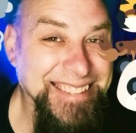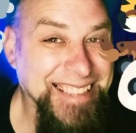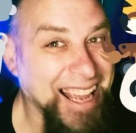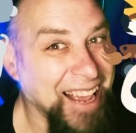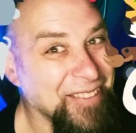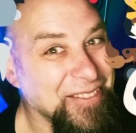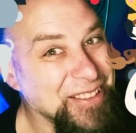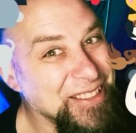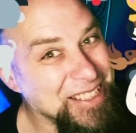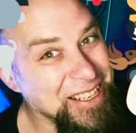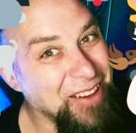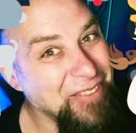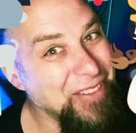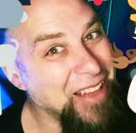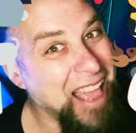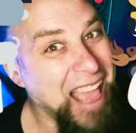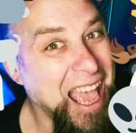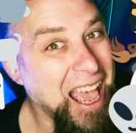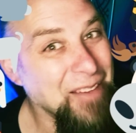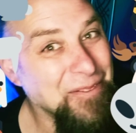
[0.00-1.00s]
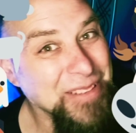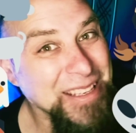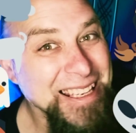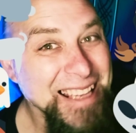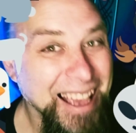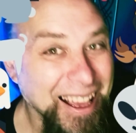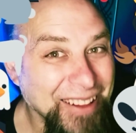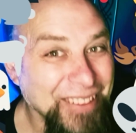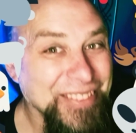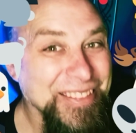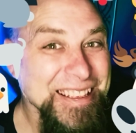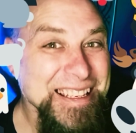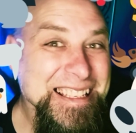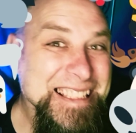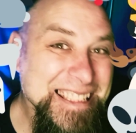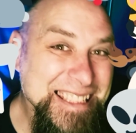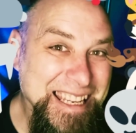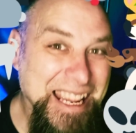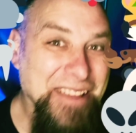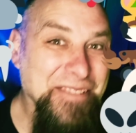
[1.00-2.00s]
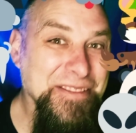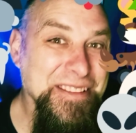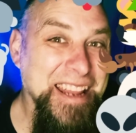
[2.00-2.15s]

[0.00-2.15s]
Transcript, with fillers: have yourself a happy, healthy, safe